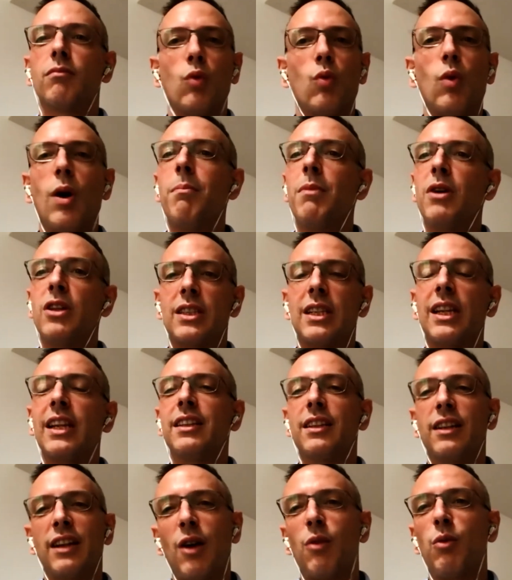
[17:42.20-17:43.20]
1 month
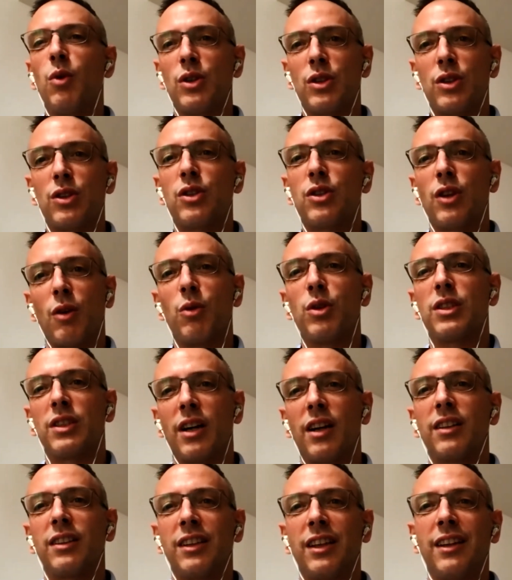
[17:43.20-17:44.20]
later, I was
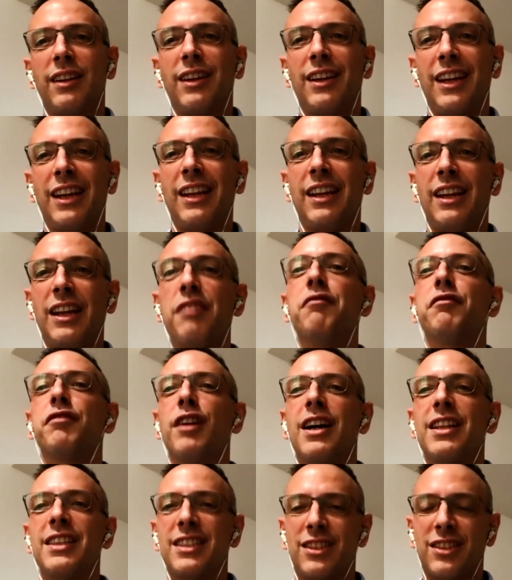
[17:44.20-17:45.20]
starting in
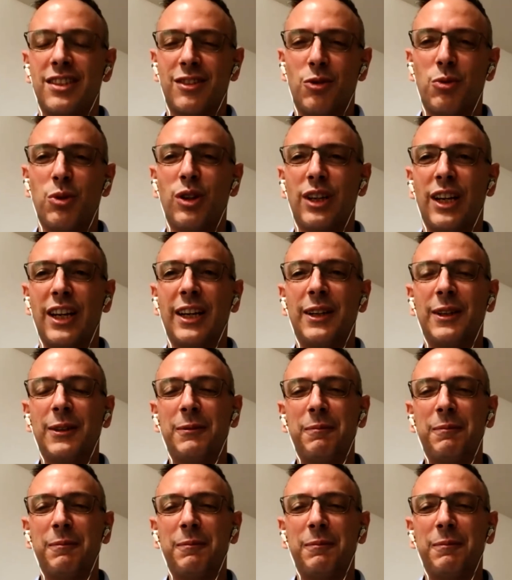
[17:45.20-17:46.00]
France working.